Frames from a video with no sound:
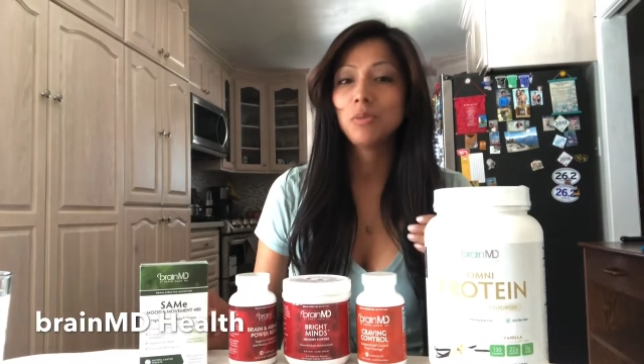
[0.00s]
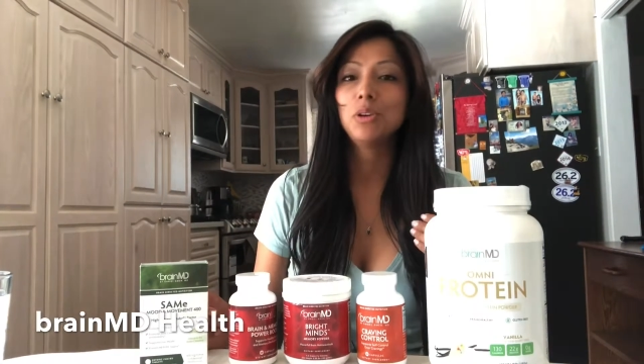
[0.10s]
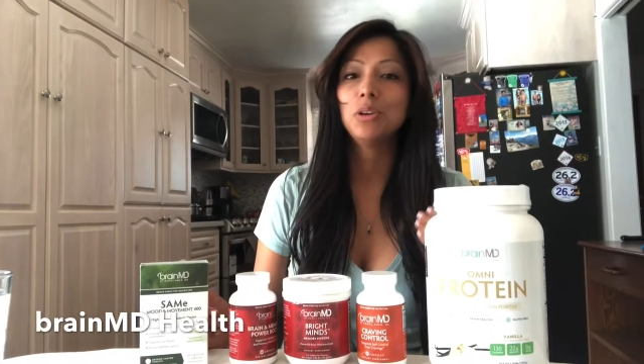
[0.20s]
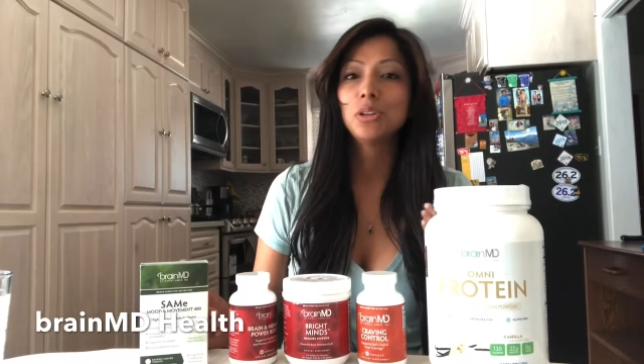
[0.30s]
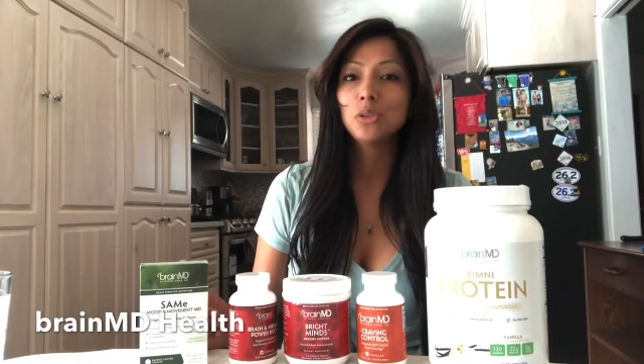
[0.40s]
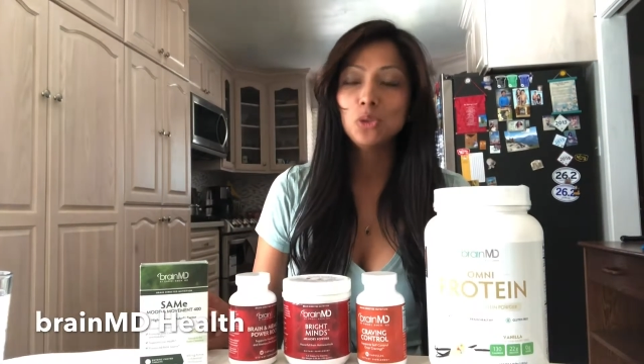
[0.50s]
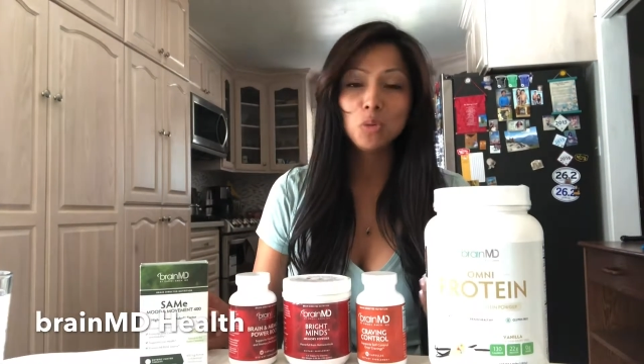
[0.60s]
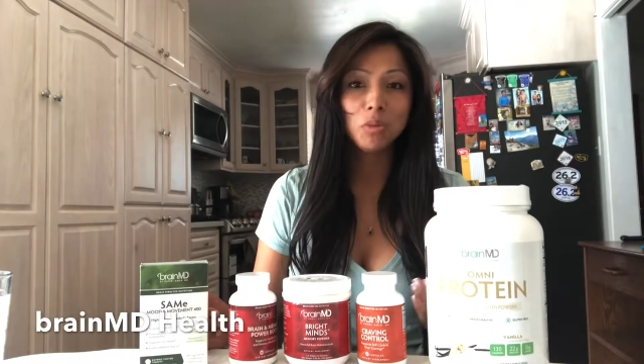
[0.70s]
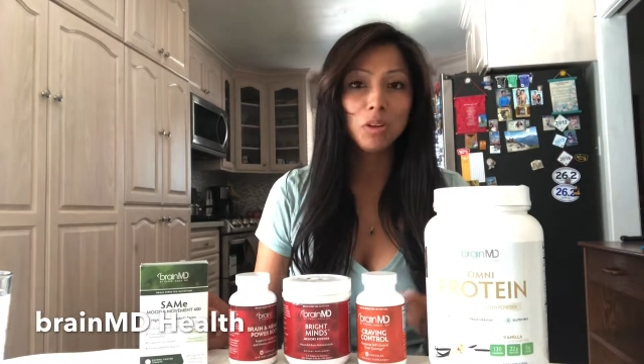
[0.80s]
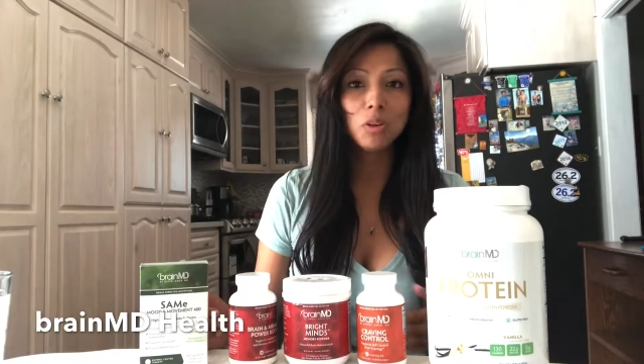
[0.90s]
what you're
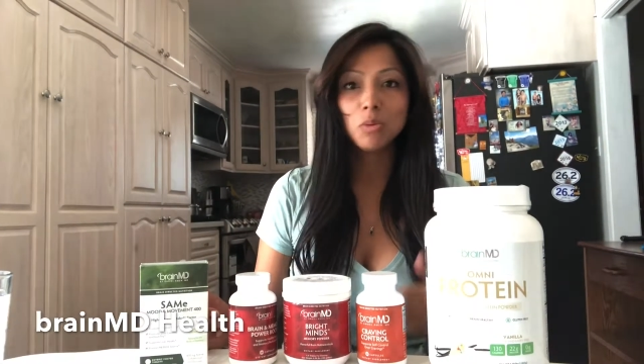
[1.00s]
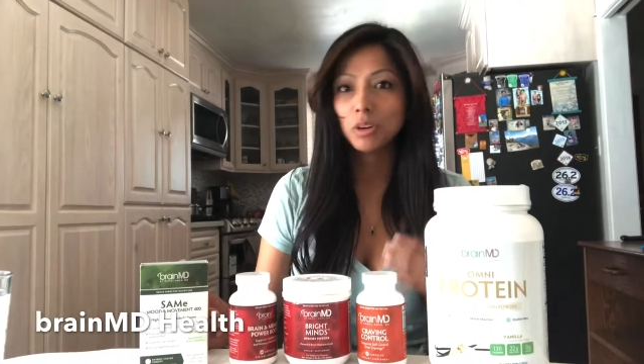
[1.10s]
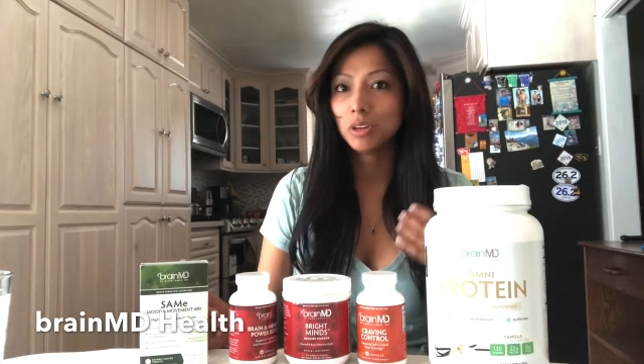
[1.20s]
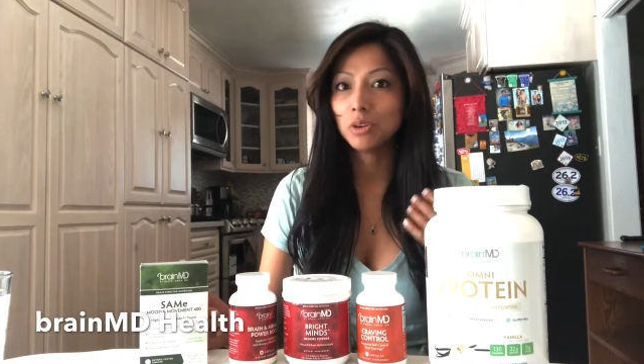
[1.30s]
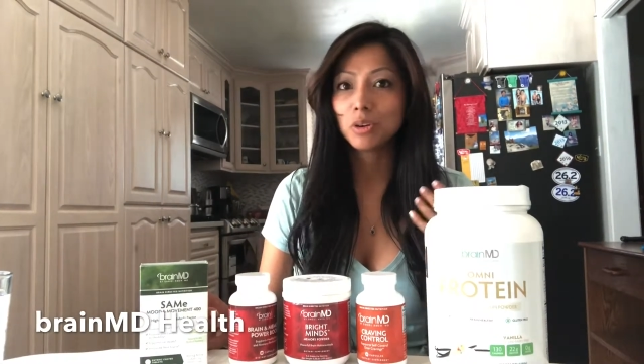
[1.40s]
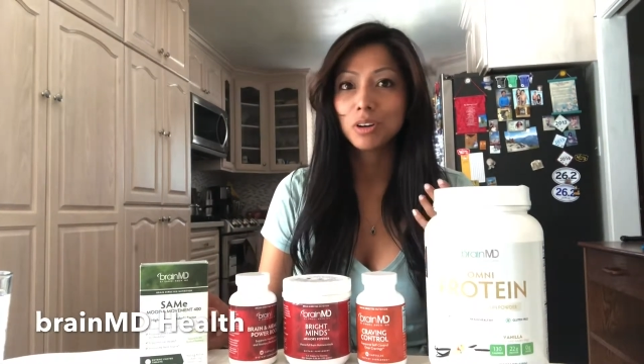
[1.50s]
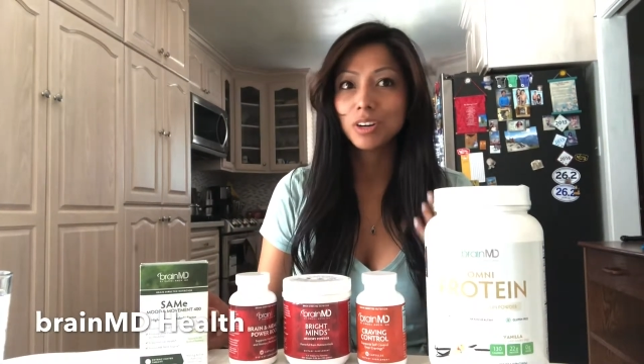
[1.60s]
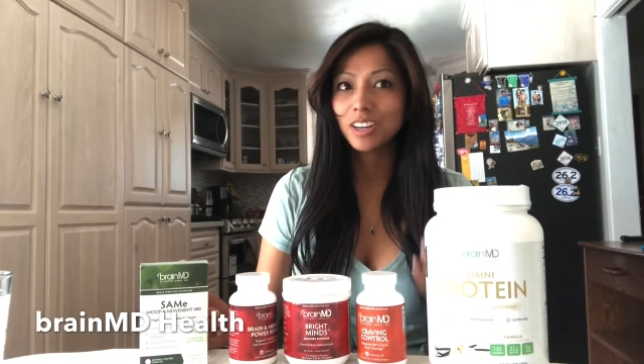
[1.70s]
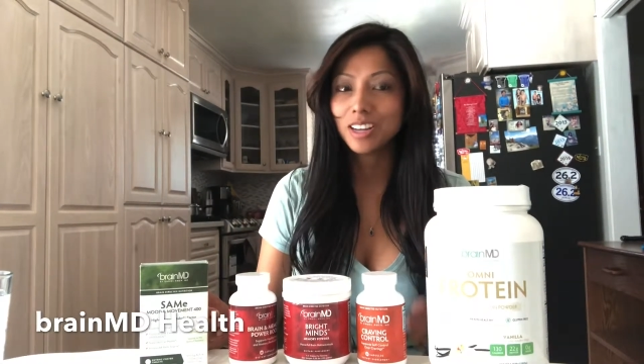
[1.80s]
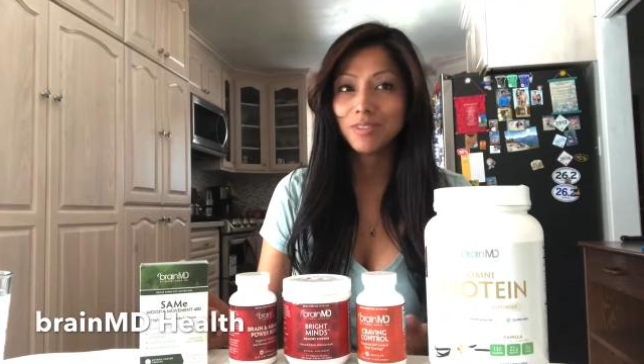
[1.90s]
consuming, what you're
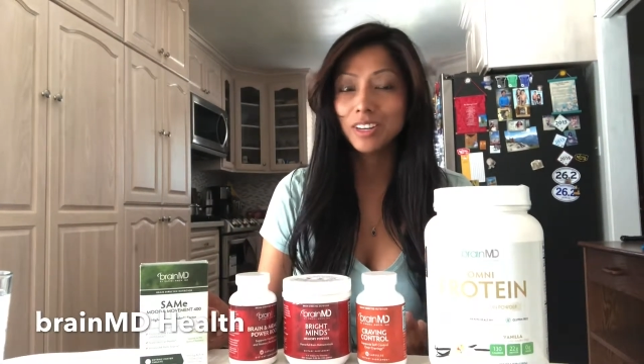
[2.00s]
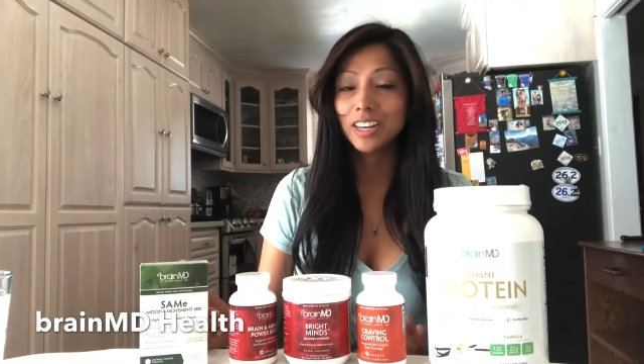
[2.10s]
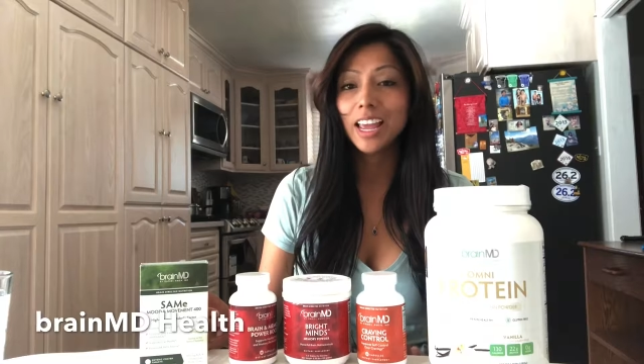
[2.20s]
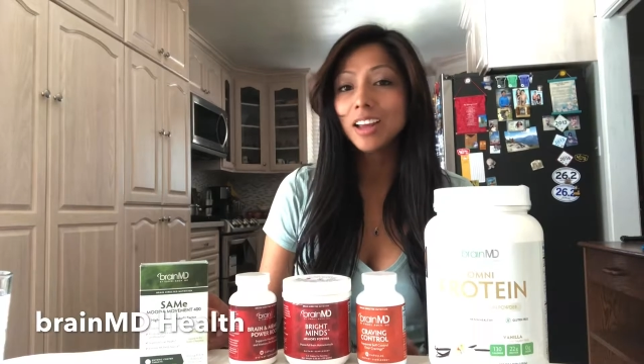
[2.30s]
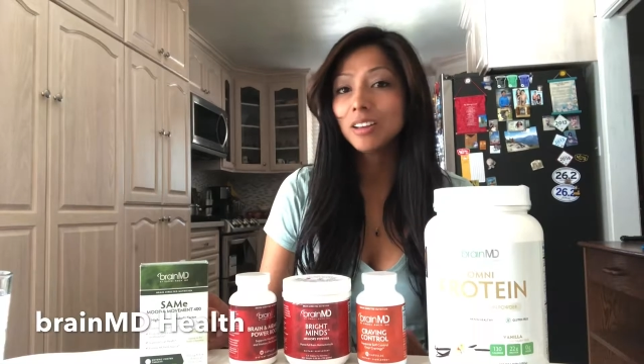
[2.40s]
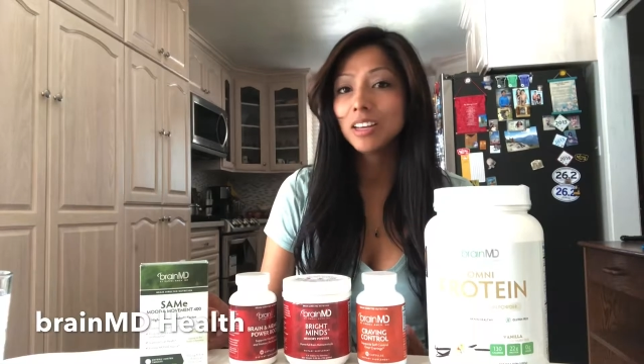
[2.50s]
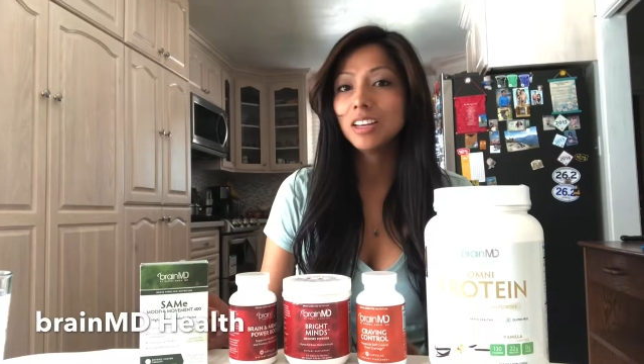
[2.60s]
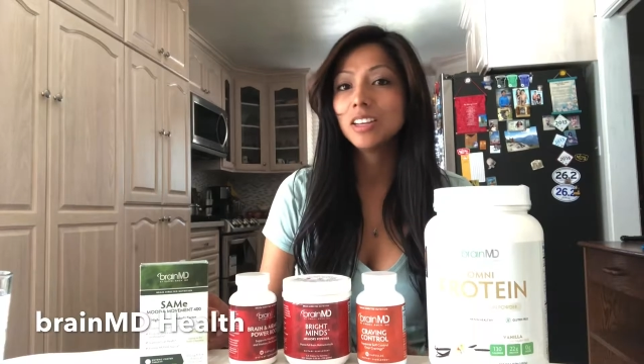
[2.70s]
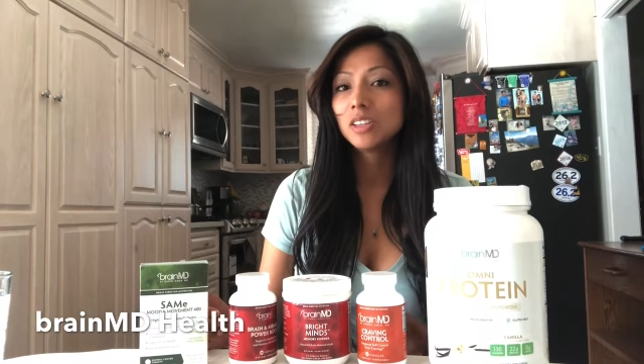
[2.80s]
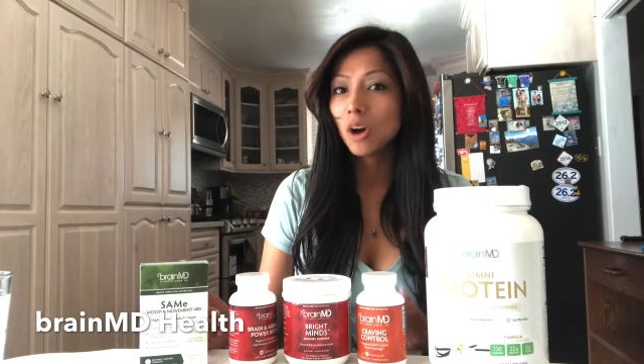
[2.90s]
even inhaling.
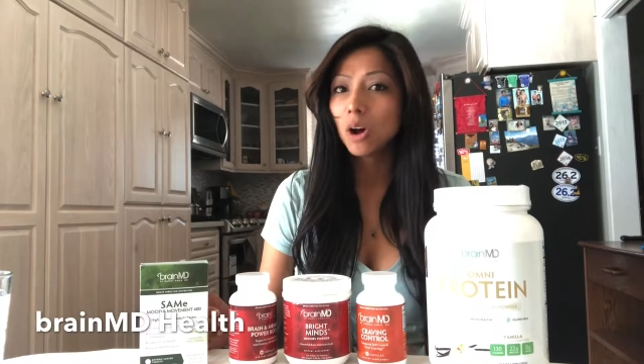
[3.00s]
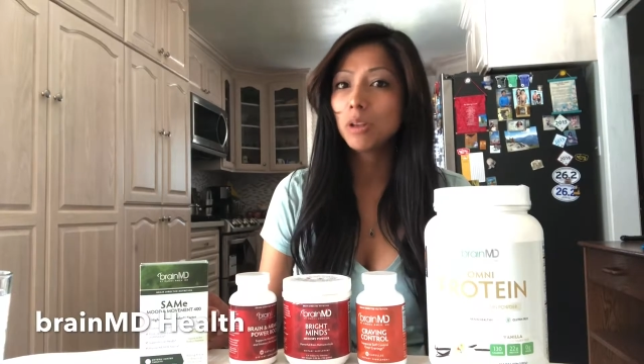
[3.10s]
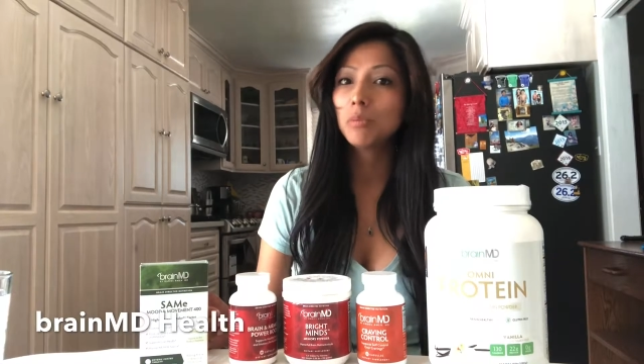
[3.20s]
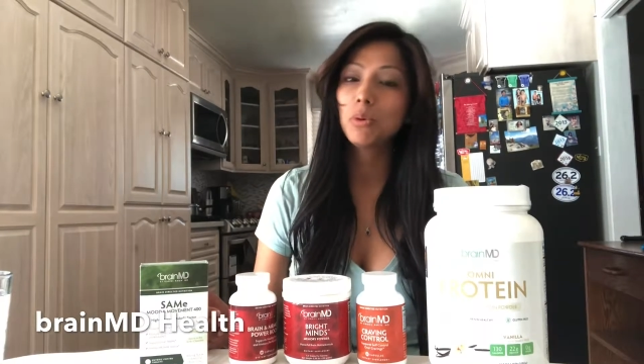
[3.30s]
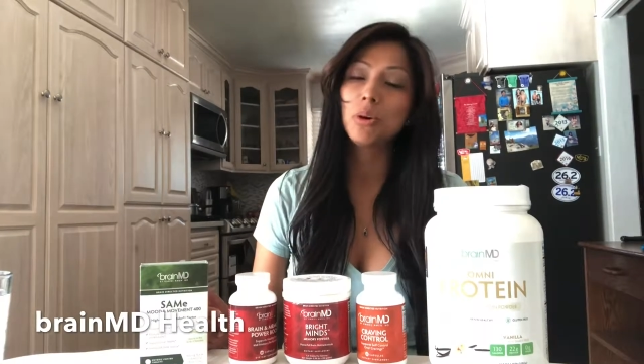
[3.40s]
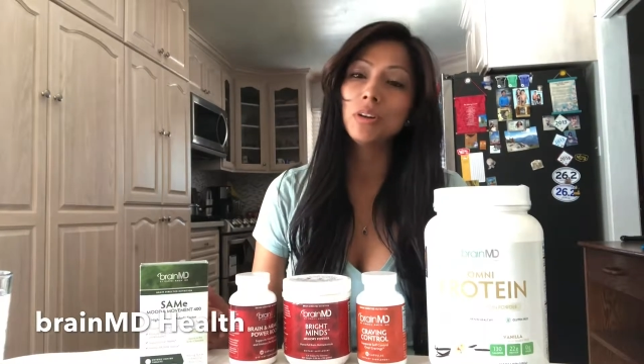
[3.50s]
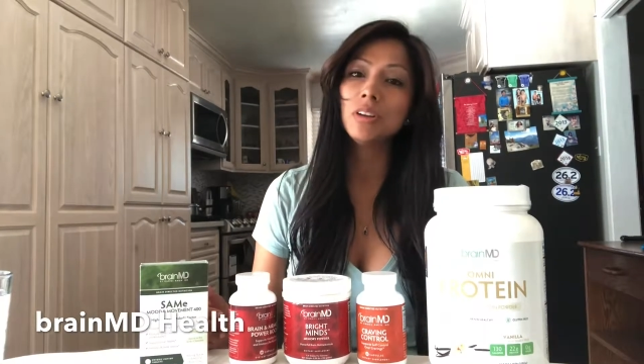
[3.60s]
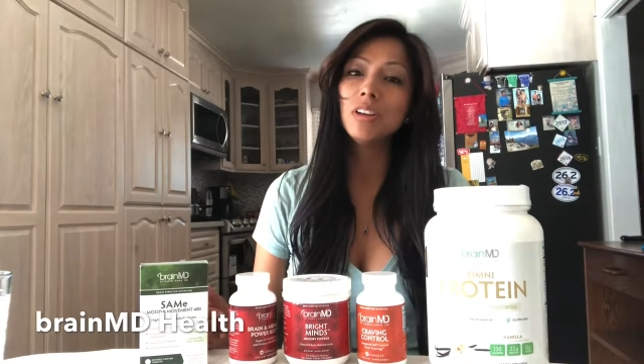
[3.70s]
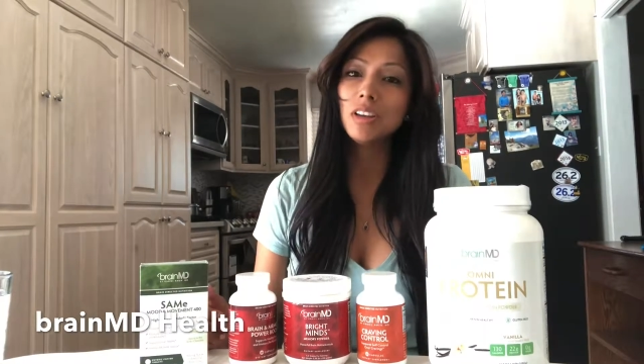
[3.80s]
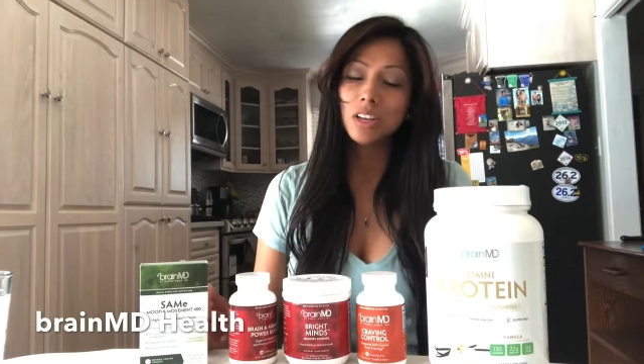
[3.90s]
It's all important.